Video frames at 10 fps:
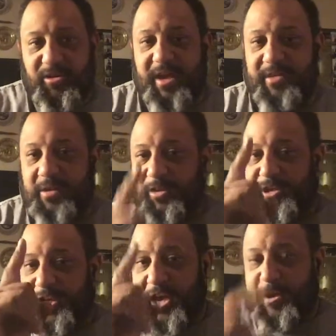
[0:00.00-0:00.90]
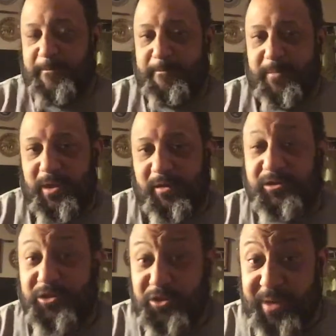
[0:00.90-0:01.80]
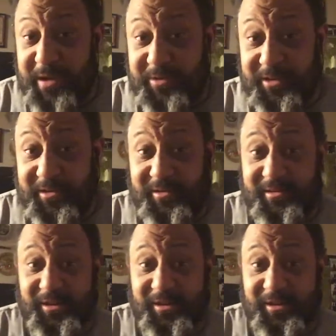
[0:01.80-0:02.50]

you have that one shot, you know, so you better be good.